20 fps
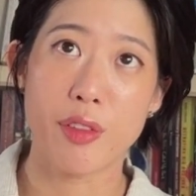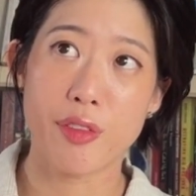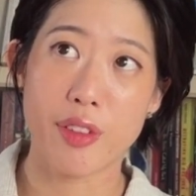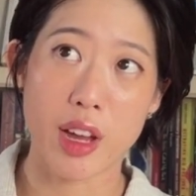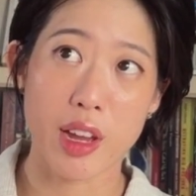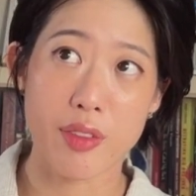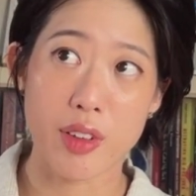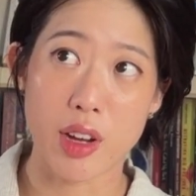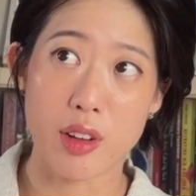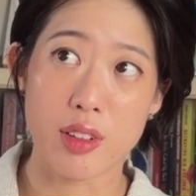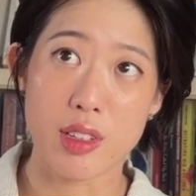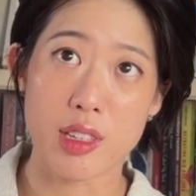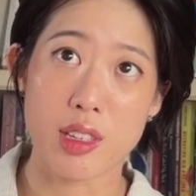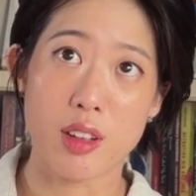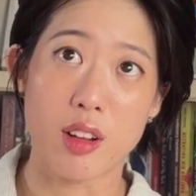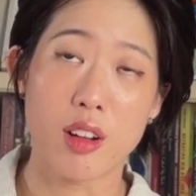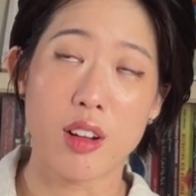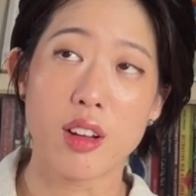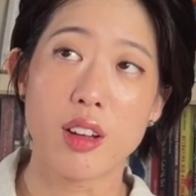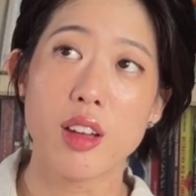5 hours
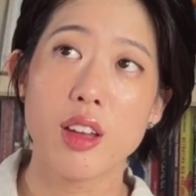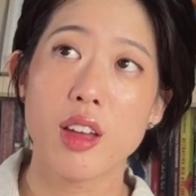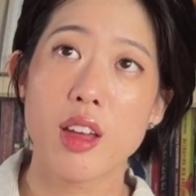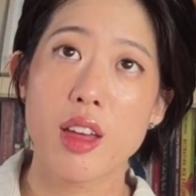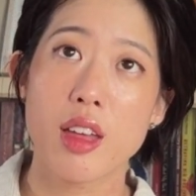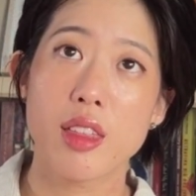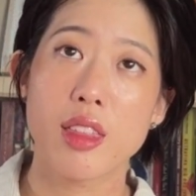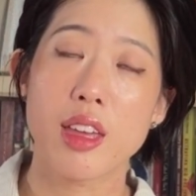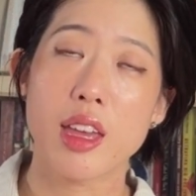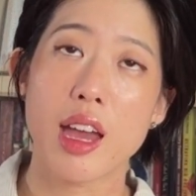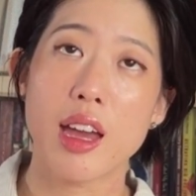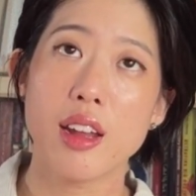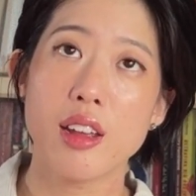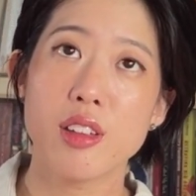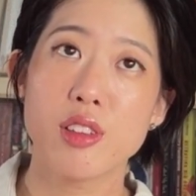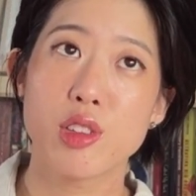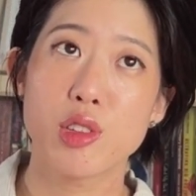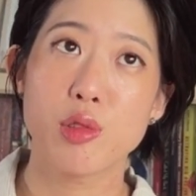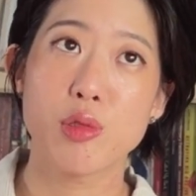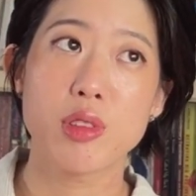long. They had it
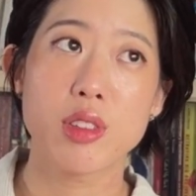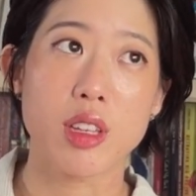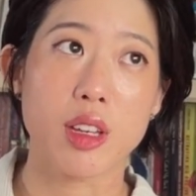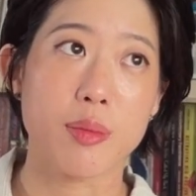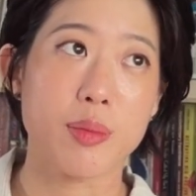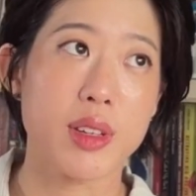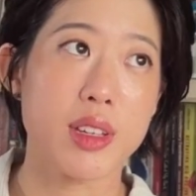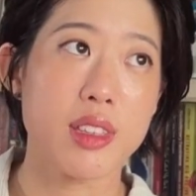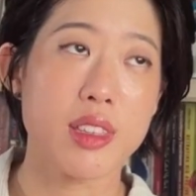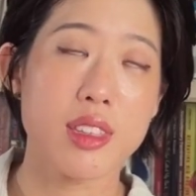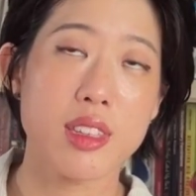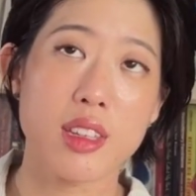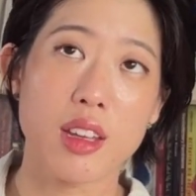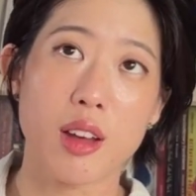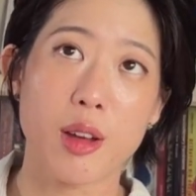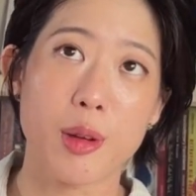in two segments,